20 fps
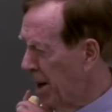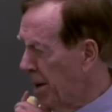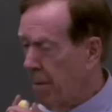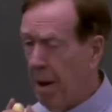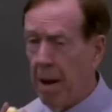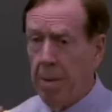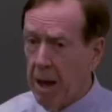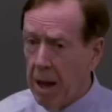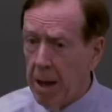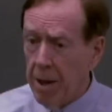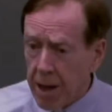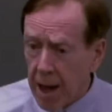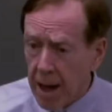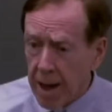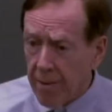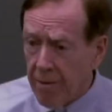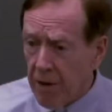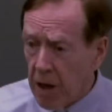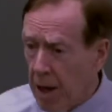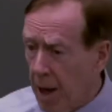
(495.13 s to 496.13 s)
Maybe
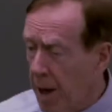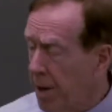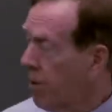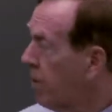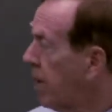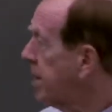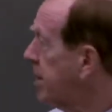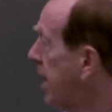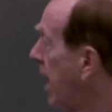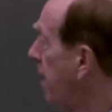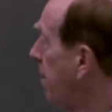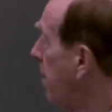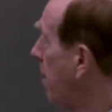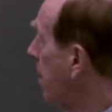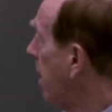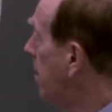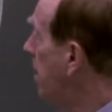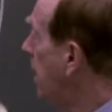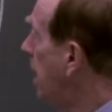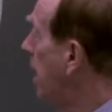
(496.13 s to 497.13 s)
think of another
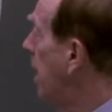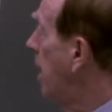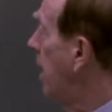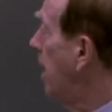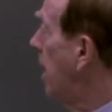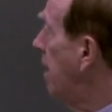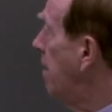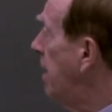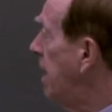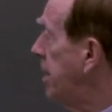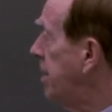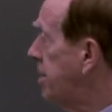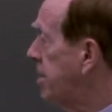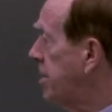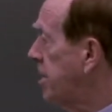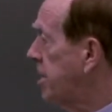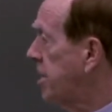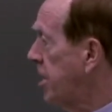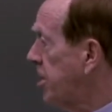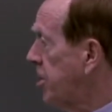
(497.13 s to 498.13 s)
example. Let me
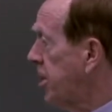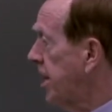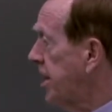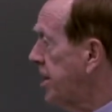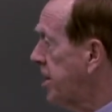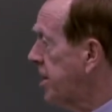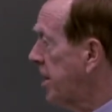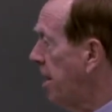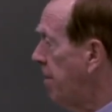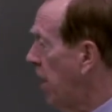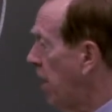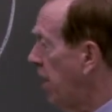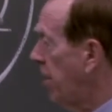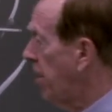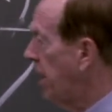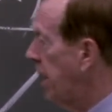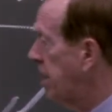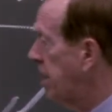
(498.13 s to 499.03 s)
suggest some other